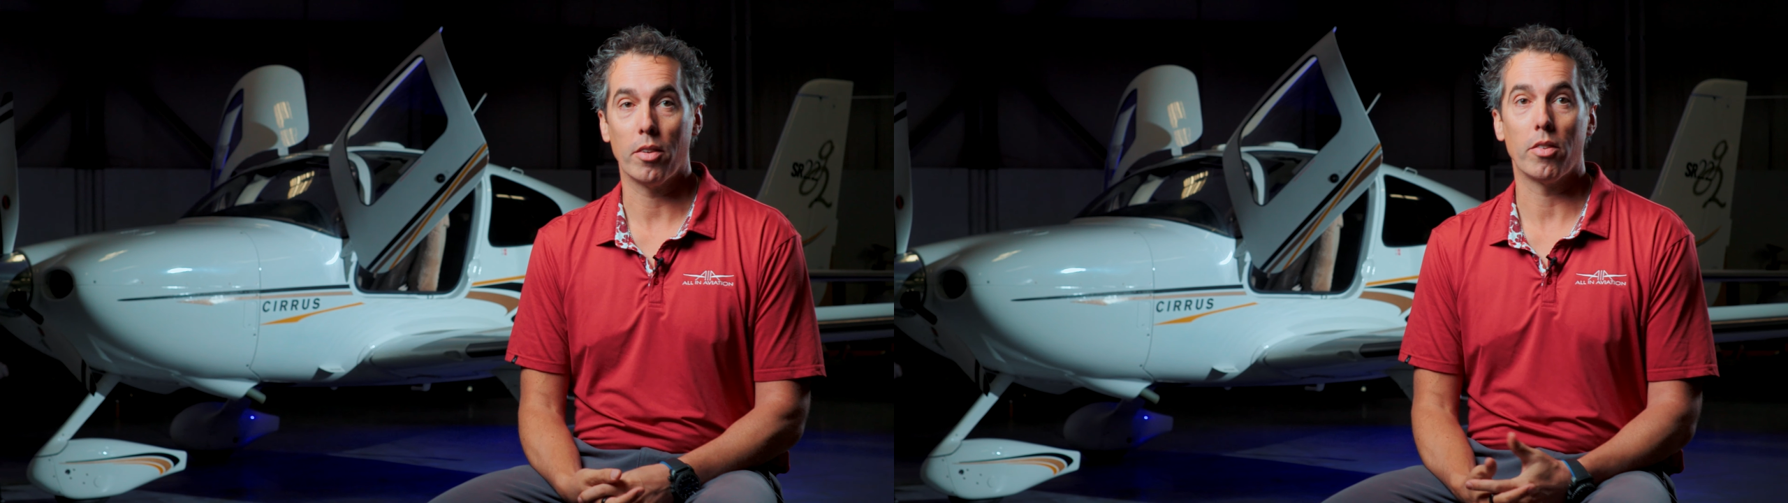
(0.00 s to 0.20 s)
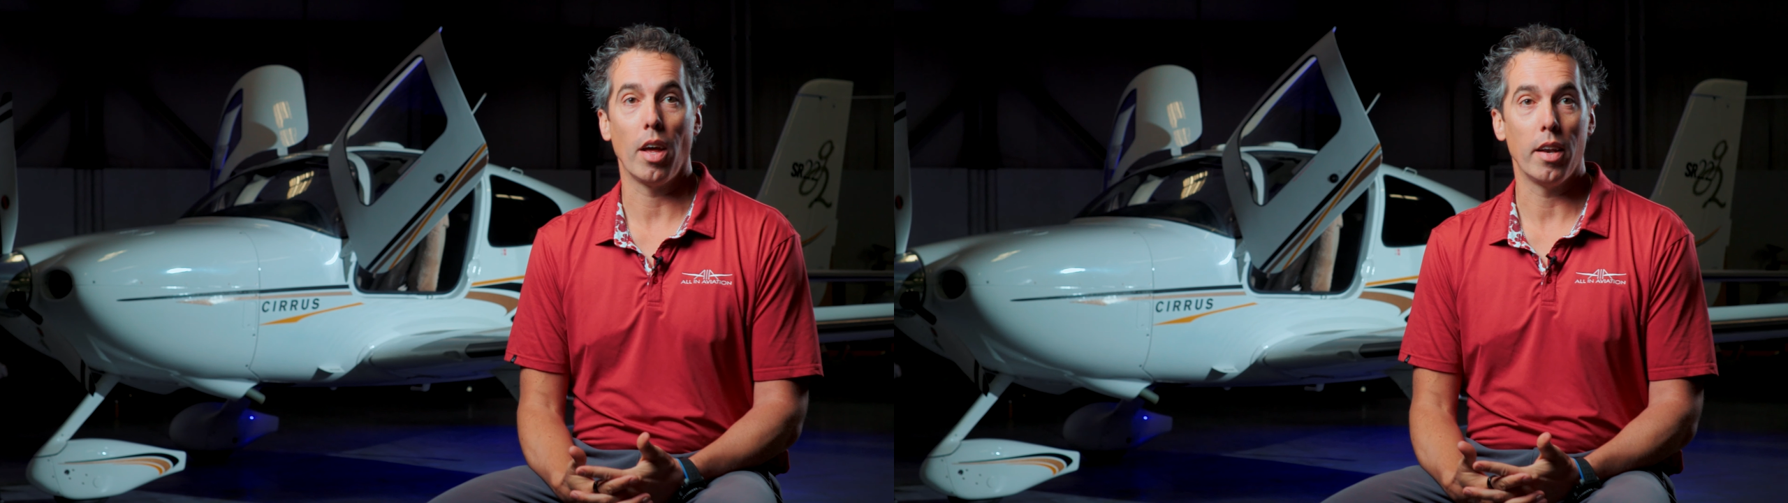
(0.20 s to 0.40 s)

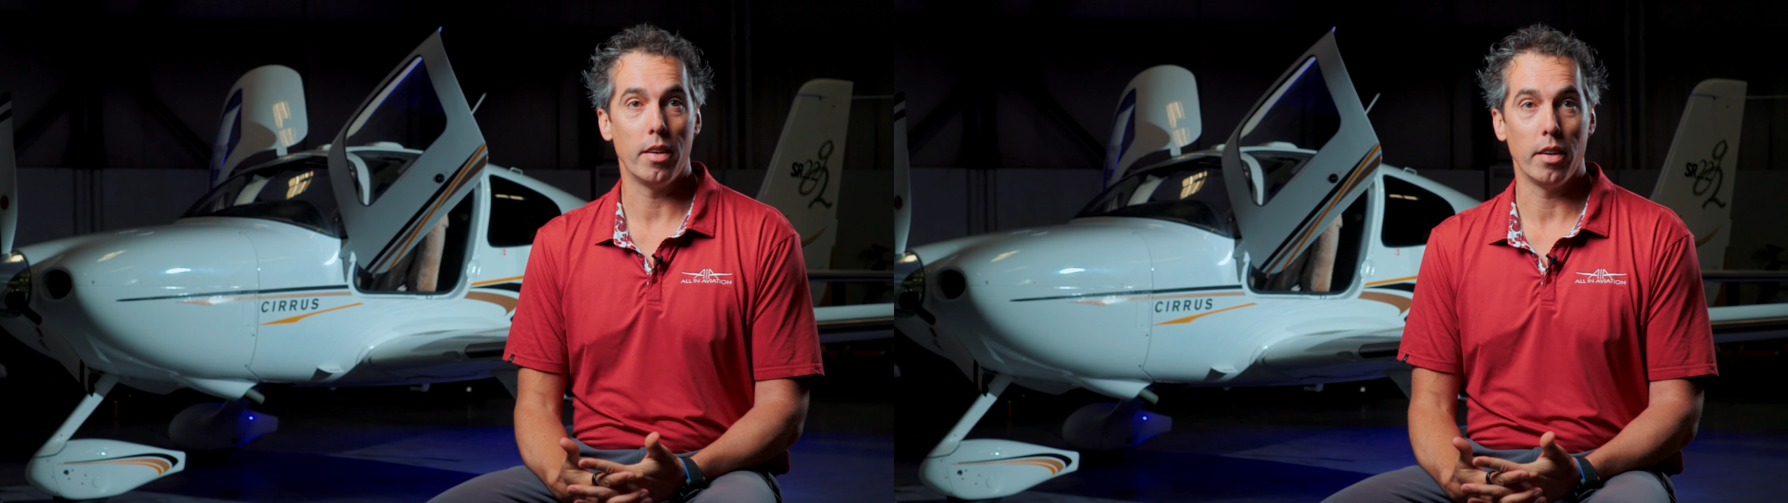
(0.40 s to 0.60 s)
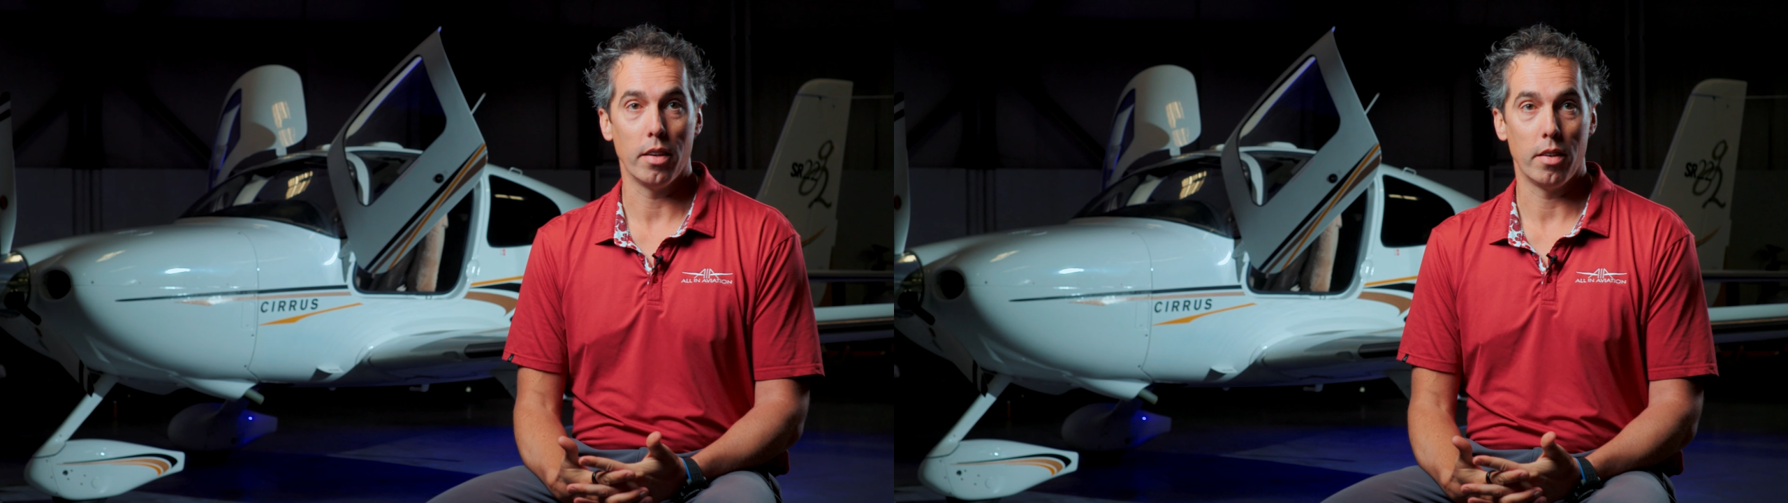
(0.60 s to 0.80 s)

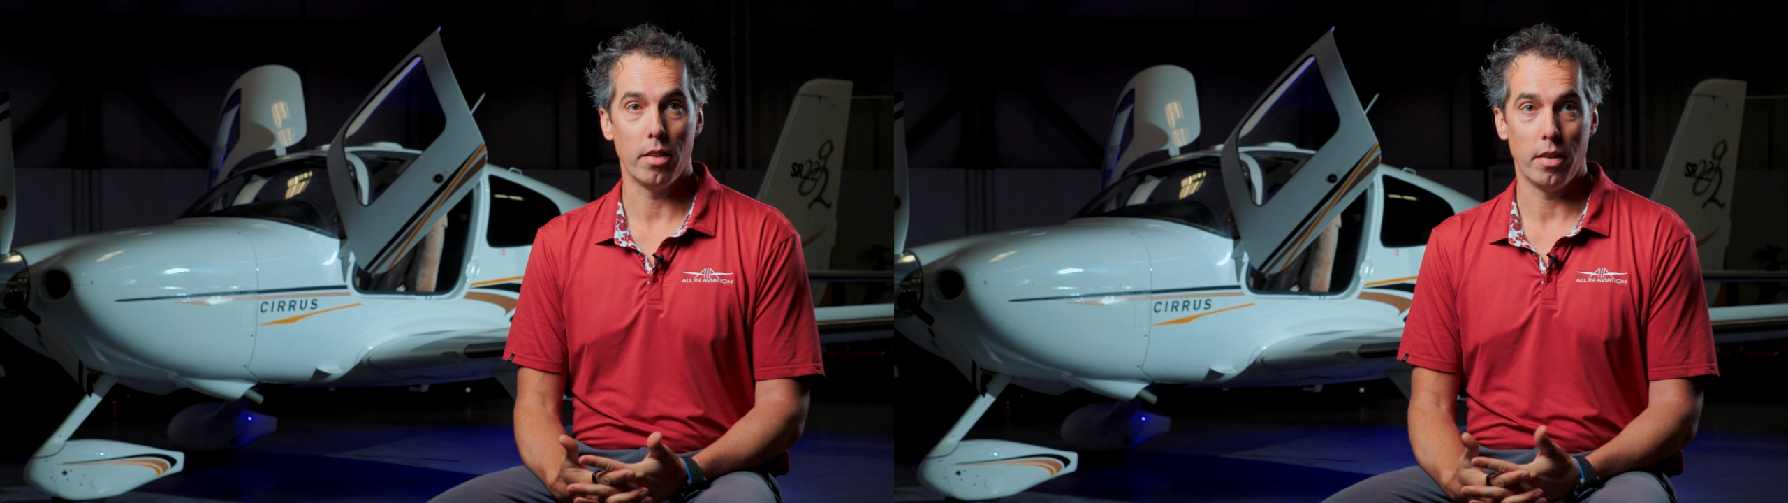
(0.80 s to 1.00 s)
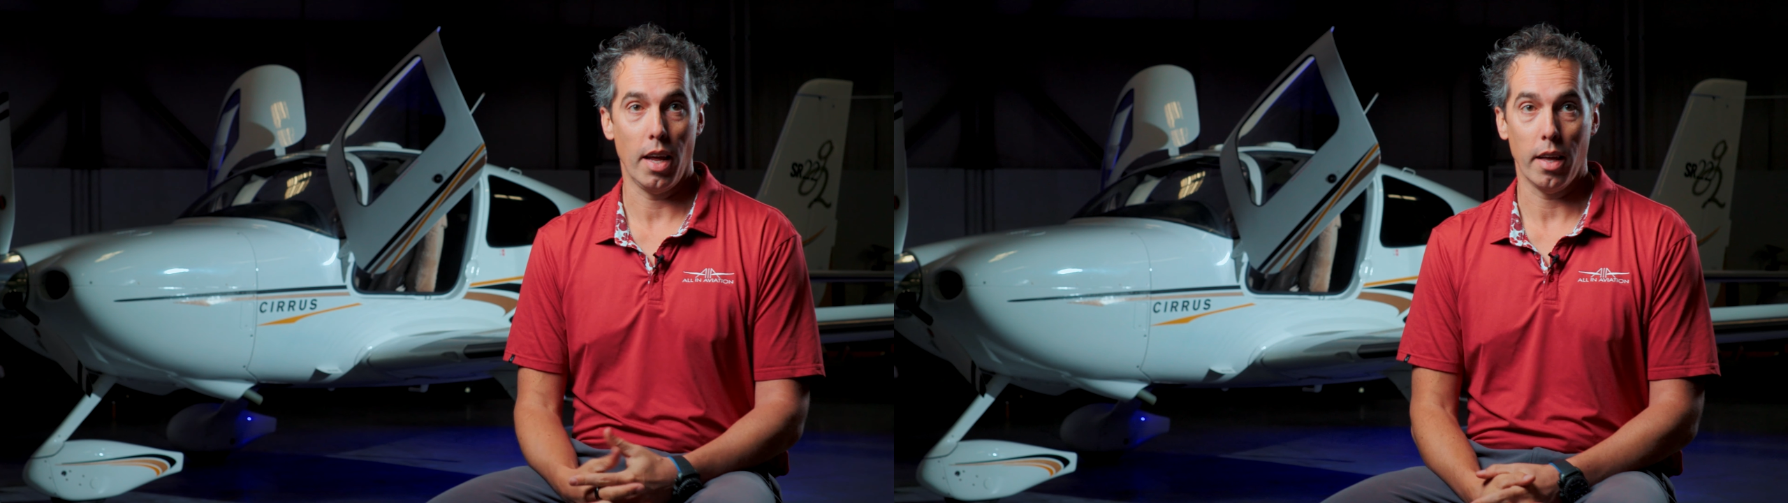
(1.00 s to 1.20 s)
excited
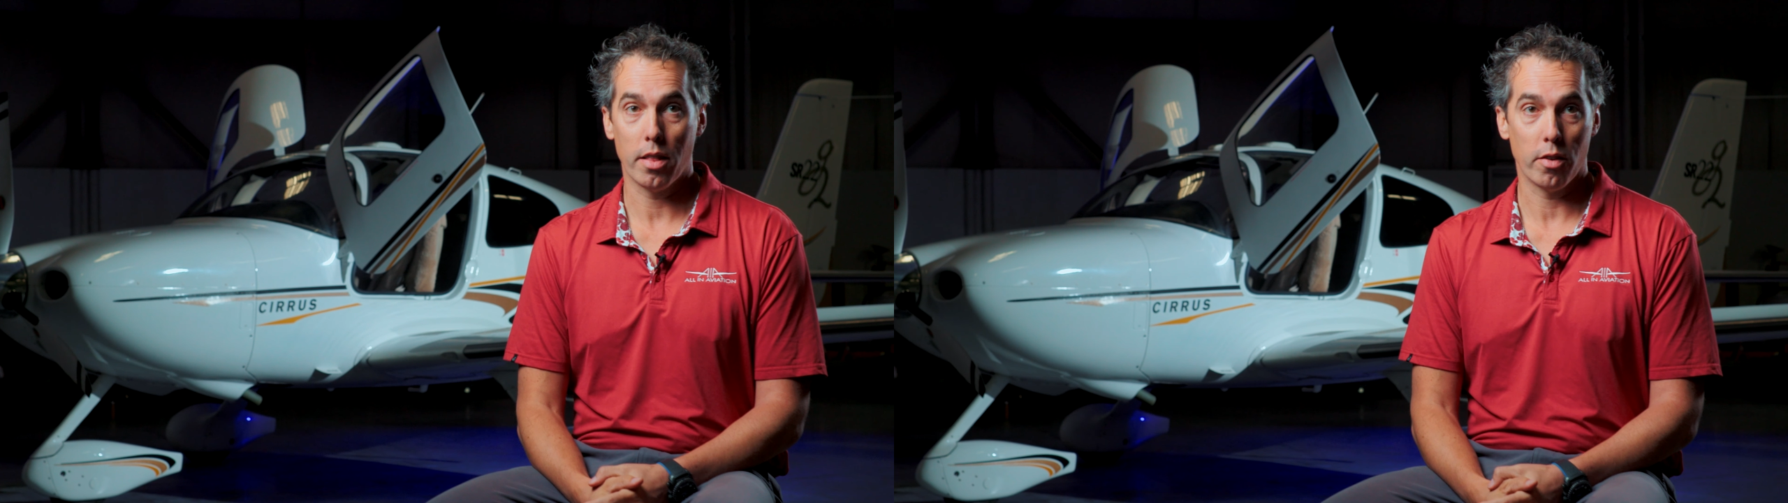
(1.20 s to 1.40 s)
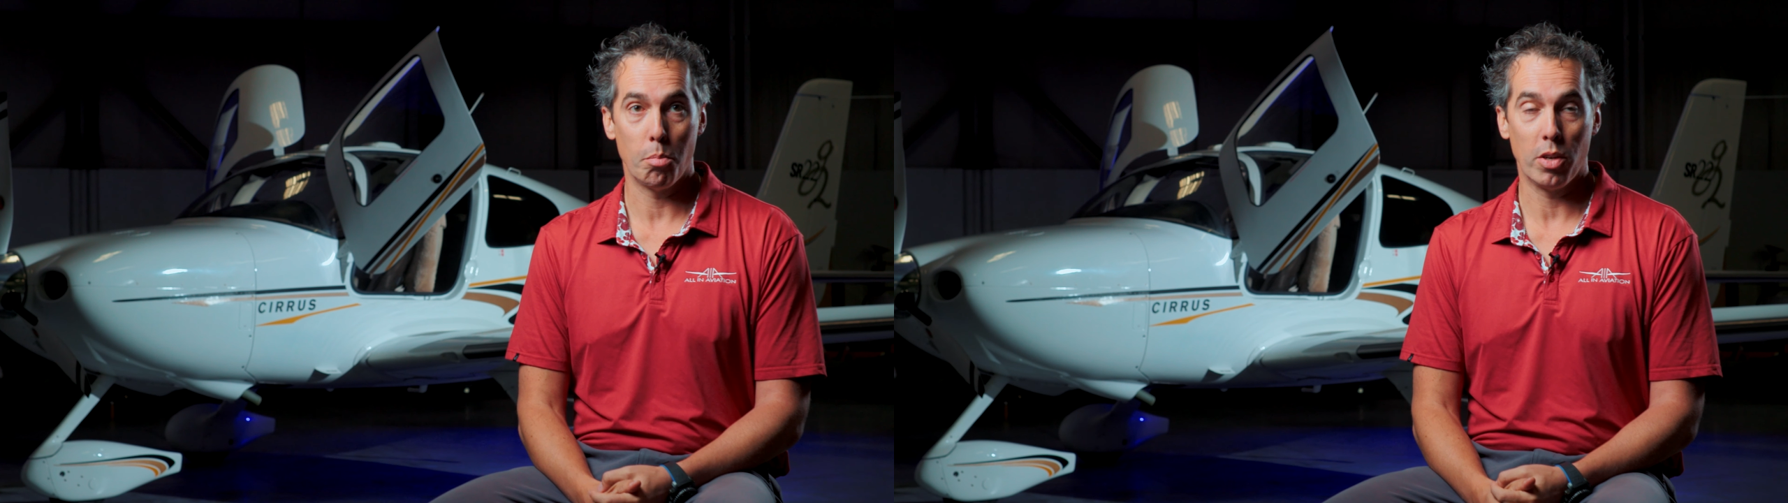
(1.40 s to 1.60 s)
to take
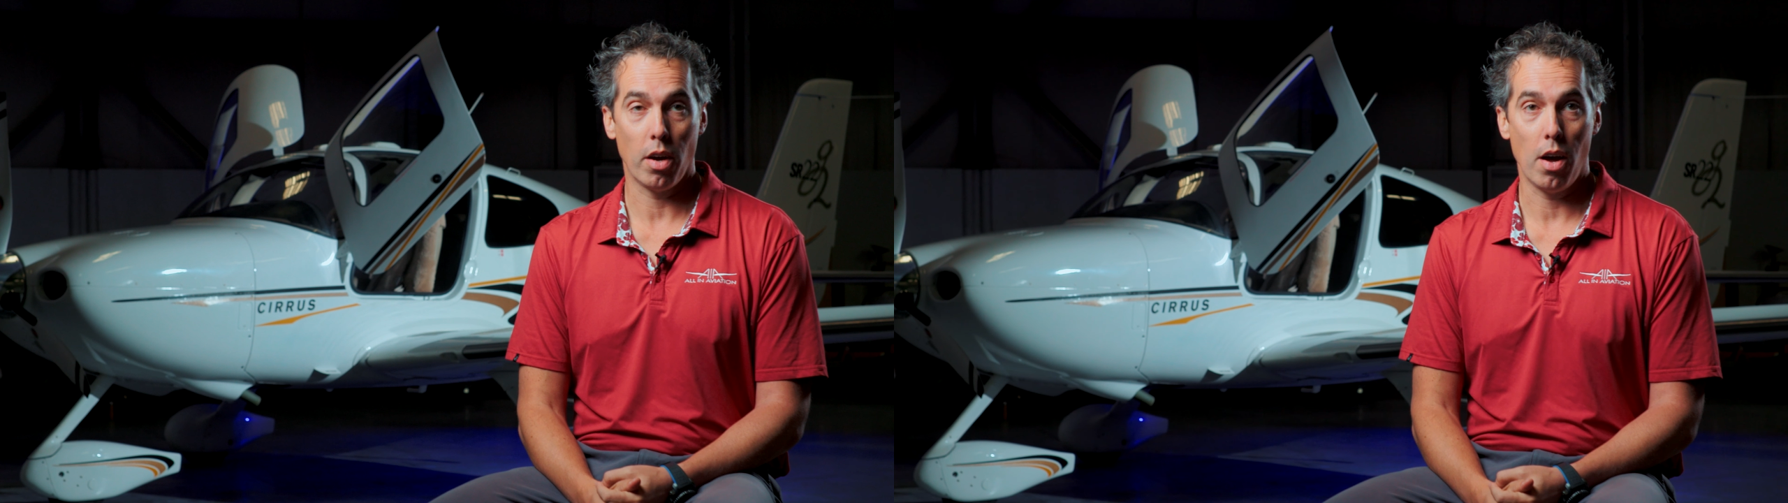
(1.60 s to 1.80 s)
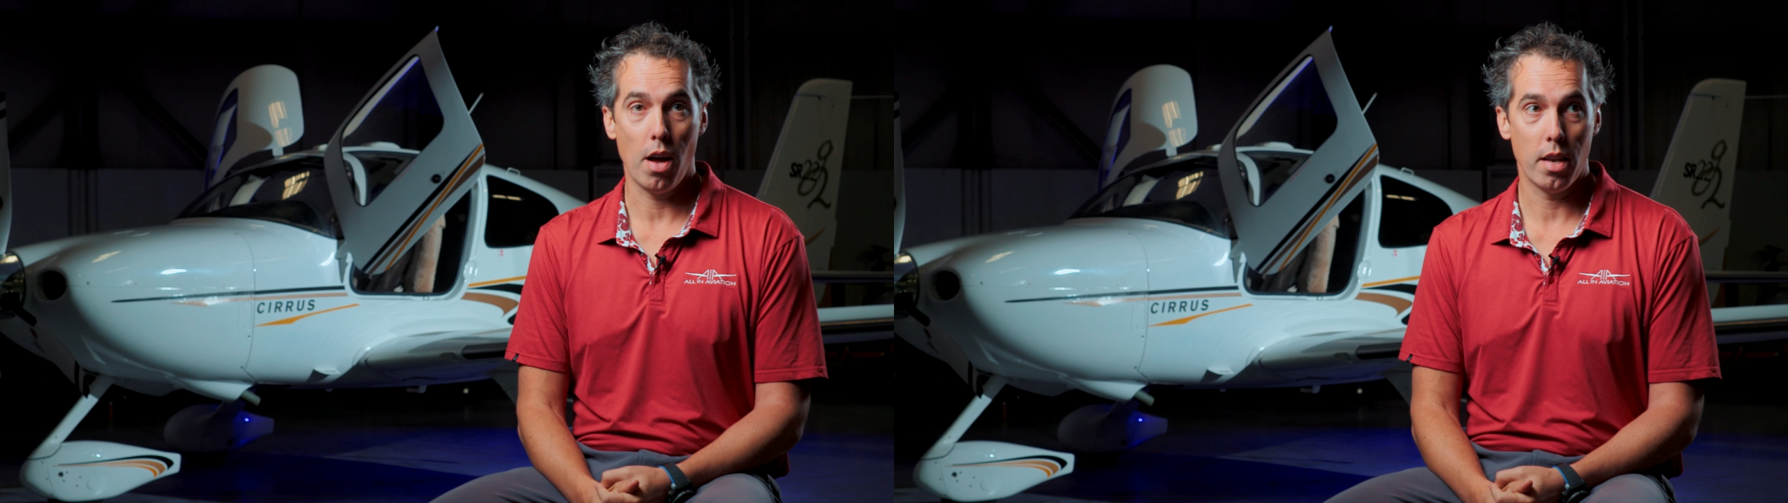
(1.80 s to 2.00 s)
this
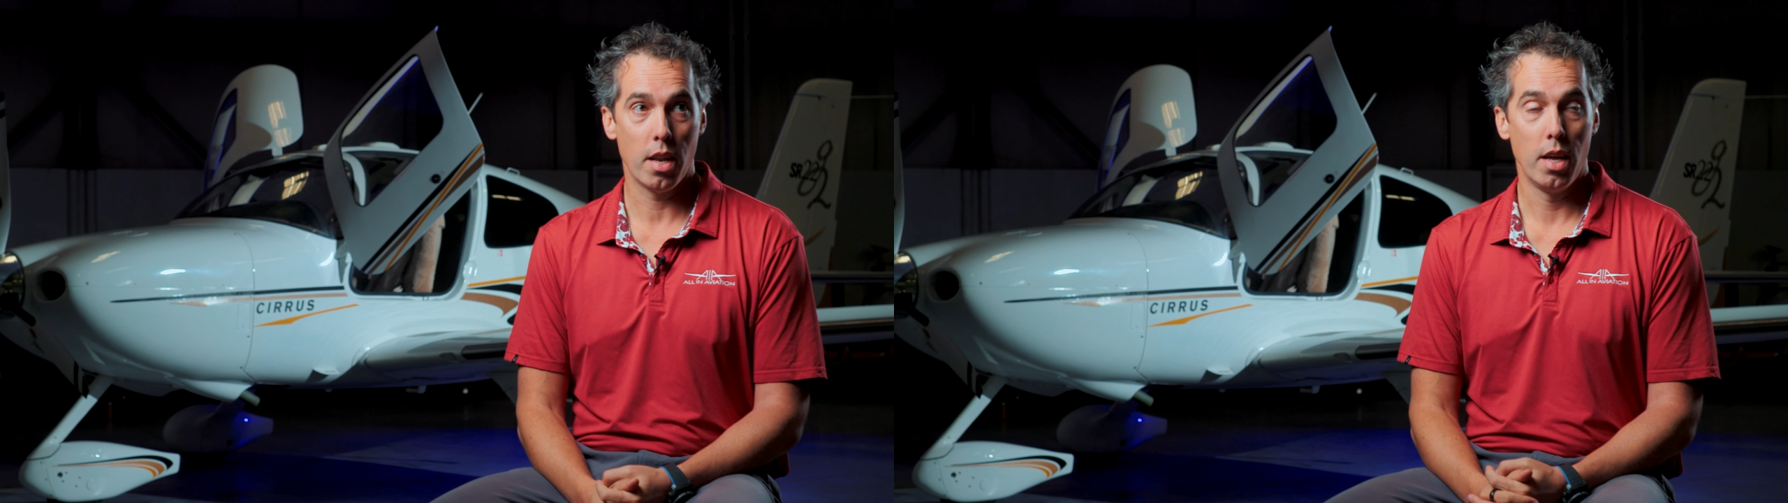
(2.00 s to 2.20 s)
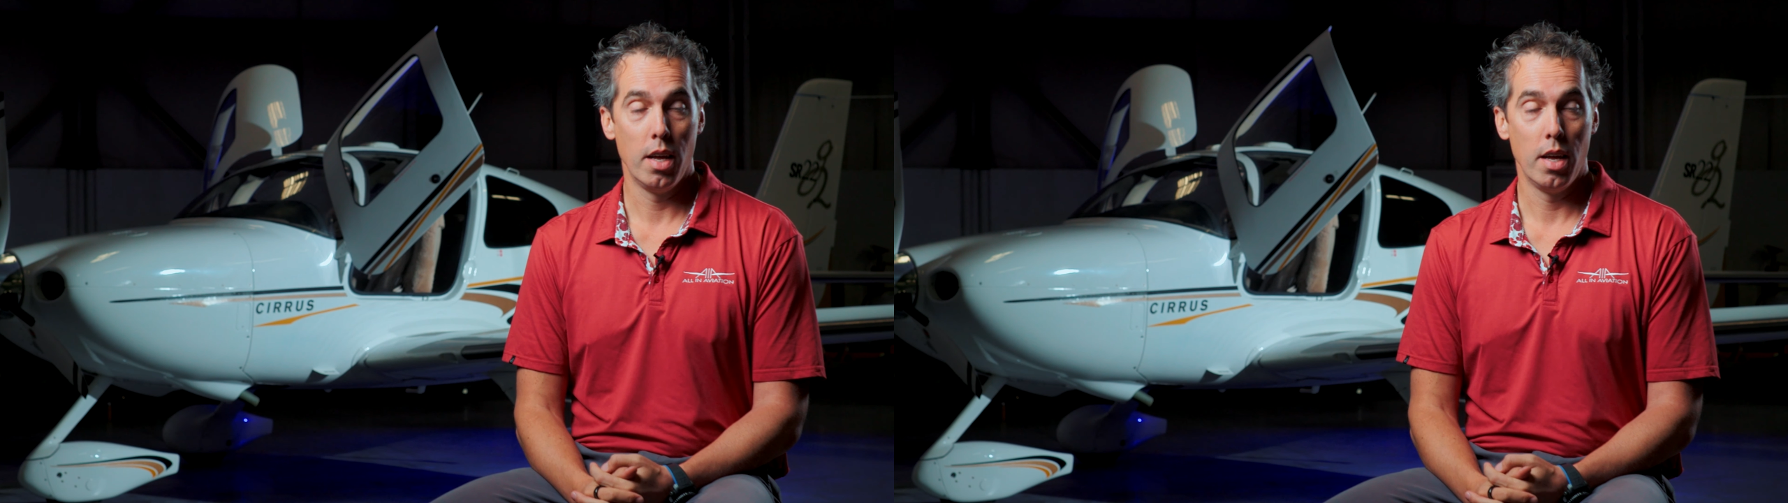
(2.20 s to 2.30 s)
baton